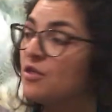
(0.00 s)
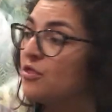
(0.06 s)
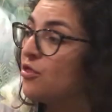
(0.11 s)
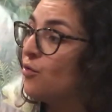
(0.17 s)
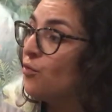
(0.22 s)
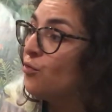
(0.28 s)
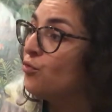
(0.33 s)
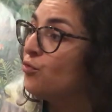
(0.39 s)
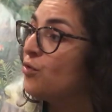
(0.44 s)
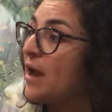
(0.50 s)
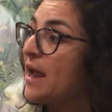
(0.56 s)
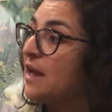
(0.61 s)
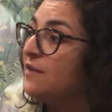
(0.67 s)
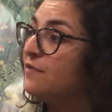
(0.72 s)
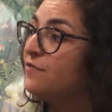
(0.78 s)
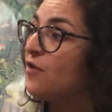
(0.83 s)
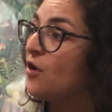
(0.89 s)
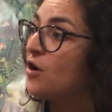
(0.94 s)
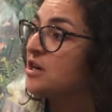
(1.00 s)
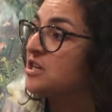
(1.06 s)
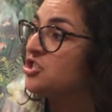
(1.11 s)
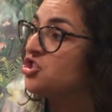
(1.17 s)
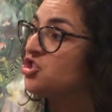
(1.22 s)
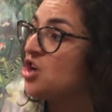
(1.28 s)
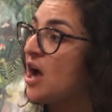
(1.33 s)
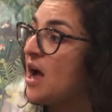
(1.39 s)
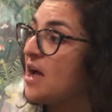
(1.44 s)
the
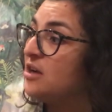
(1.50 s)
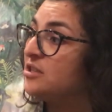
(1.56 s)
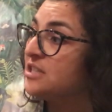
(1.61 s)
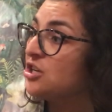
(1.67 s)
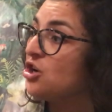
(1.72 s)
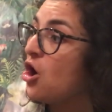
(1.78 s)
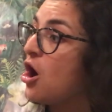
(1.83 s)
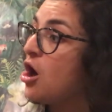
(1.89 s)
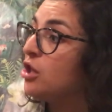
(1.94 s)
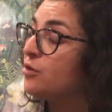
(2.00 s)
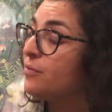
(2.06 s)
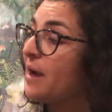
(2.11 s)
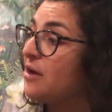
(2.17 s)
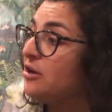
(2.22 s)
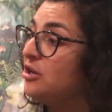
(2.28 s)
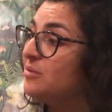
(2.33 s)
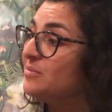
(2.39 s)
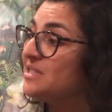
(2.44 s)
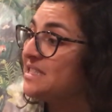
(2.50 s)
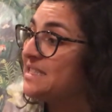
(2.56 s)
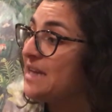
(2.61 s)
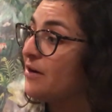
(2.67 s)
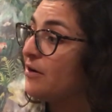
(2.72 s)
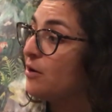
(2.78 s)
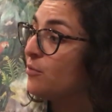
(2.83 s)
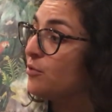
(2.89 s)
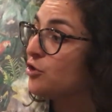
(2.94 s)
rainforest child, and all around him
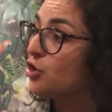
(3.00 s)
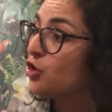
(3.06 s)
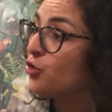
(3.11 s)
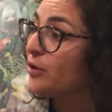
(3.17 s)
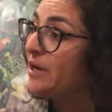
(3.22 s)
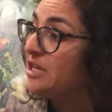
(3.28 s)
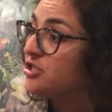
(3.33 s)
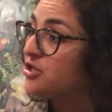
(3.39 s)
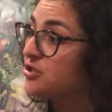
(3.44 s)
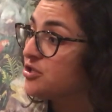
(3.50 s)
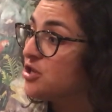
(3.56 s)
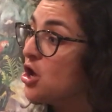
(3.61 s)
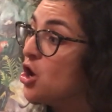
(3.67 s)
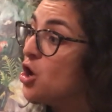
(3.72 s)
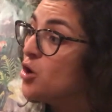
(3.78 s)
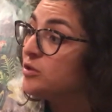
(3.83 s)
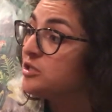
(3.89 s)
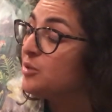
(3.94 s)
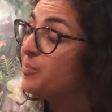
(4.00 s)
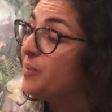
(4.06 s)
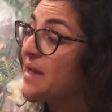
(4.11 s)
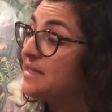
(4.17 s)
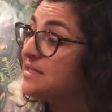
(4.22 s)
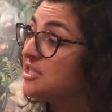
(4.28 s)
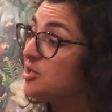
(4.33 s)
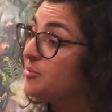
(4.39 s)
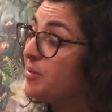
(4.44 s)
staring were the creatures who
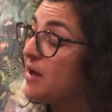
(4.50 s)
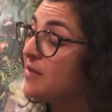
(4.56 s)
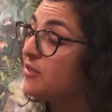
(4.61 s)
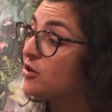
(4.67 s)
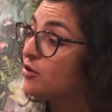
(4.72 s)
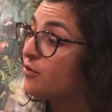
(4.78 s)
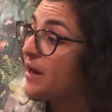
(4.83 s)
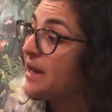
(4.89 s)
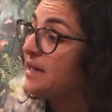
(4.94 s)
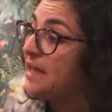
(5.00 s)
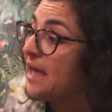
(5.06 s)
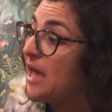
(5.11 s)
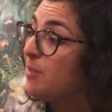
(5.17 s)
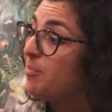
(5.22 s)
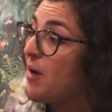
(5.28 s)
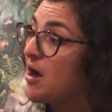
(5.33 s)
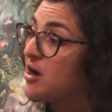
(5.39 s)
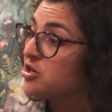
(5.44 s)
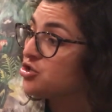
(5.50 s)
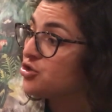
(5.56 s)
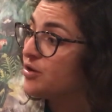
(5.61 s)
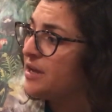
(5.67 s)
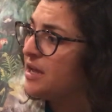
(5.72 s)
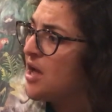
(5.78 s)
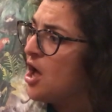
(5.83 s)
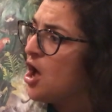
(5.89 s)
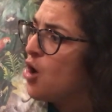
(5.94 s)
depended upon the great kapok
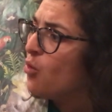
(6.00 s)
tree.